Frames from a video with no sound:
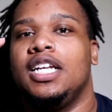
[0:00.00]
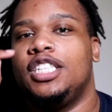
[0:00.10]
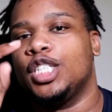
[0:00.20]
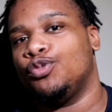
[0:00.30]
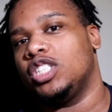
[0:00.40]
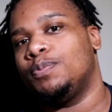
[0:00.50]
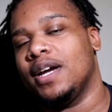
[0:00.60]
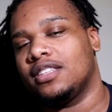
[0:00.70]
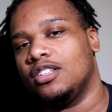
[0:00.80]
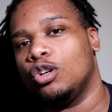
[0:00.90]

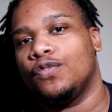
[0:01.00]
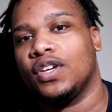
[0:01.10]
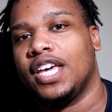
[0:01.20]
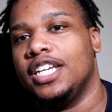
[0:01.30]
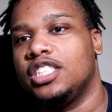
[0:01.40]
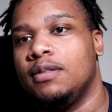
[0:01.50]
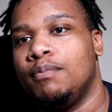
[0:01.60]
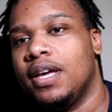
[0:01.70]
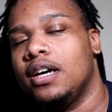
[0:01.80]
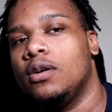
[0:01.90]
disrespect the notification
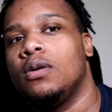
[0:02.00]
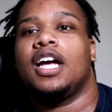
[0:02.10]
bell,